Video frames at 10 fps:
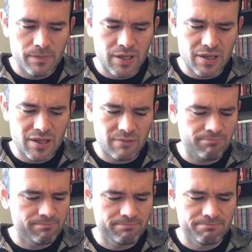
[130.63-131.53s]
yeah,
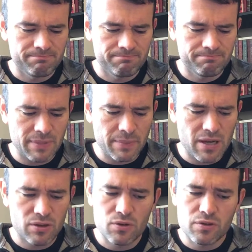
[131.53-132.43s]
I'm
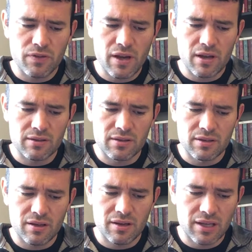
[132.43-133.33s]
not a huge fan
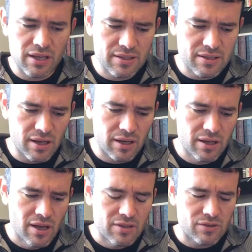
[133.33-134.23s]
on Andy's
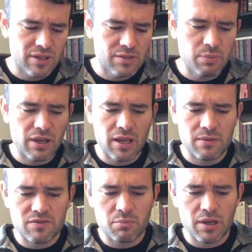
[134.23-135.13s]
side. So he needs big
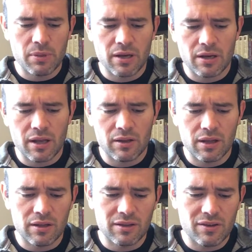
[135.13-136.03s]
games for Big Ben and
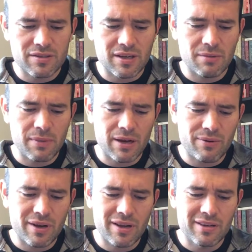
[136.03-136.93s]
Elliott. On the other side,
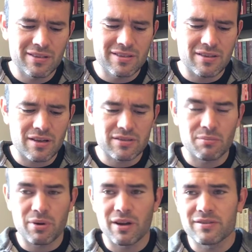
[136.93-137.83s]
Matt Ryan, he just lost to
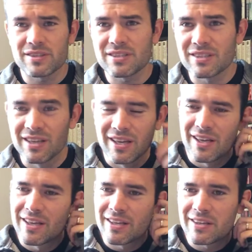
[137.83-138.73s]
the Browns.
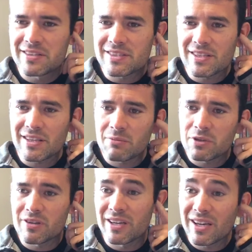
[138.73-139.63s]
This is the time
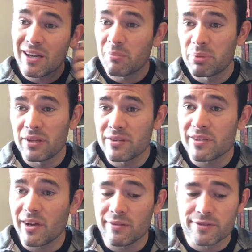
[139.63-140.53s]
of year he kind of
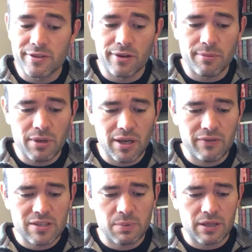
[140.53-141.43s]
peters out, so I'm kind
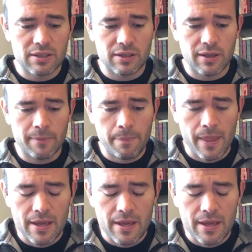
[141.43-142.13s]
of expecting that.